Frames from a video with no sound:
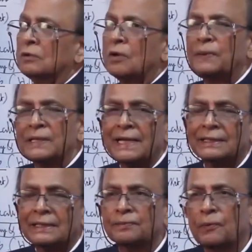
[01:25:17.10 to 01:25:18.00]
Companies
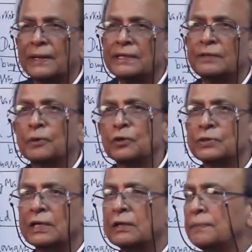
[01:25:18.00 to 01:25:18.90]
Act has provided
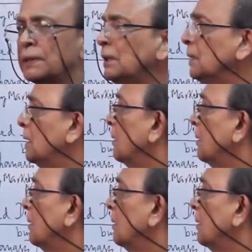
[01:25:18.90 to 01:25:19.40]
producer company.